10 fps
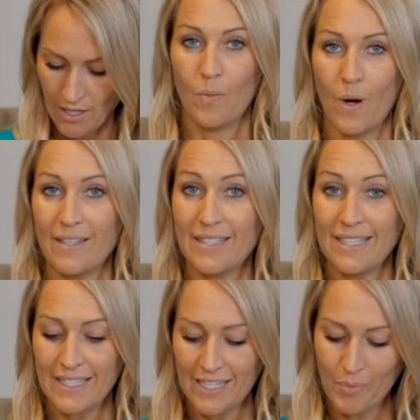While it's
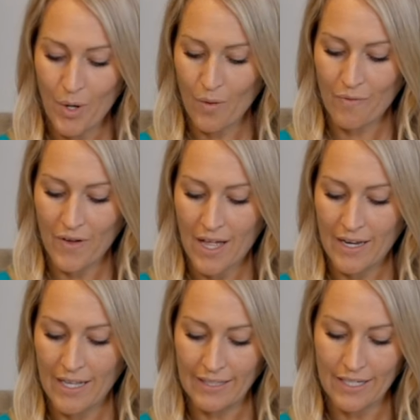easy to poke
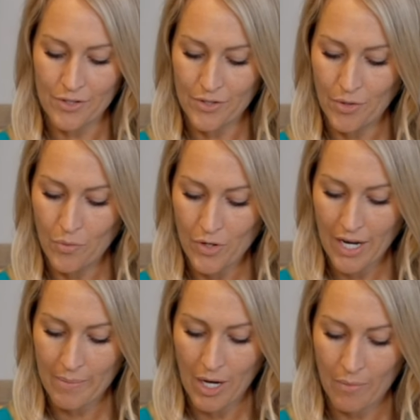fun at leaders who
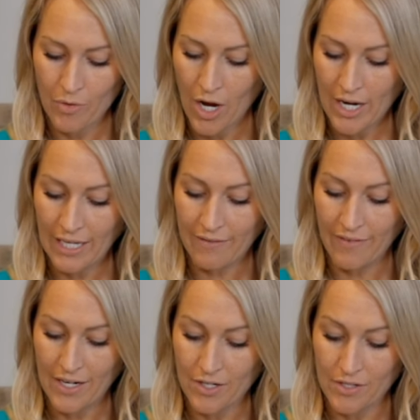worry about marauding
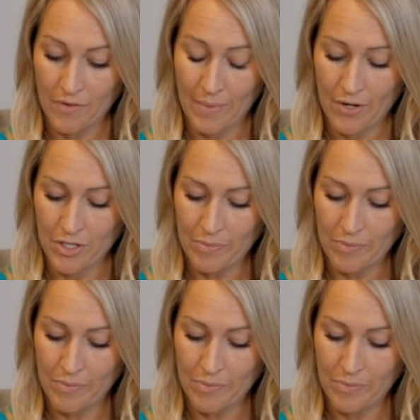invaders from outer